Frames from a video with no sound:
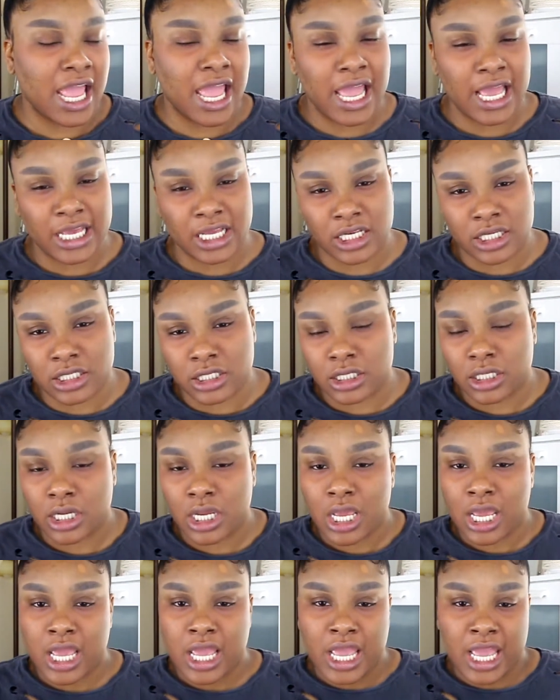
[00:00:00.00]
and
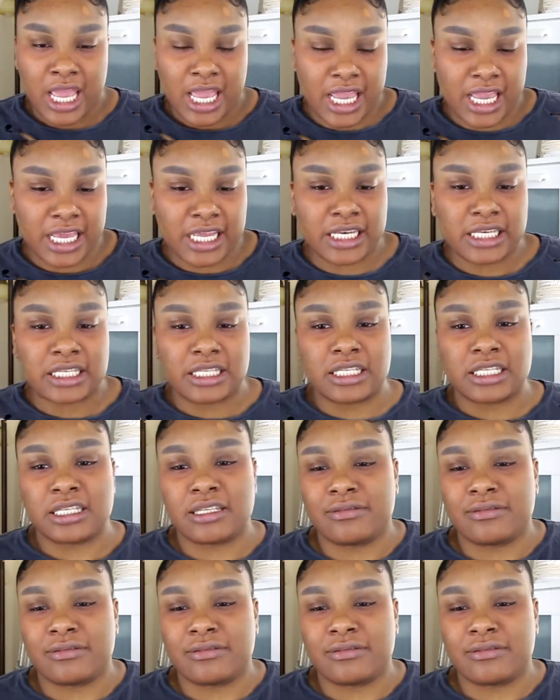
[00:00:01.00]
it's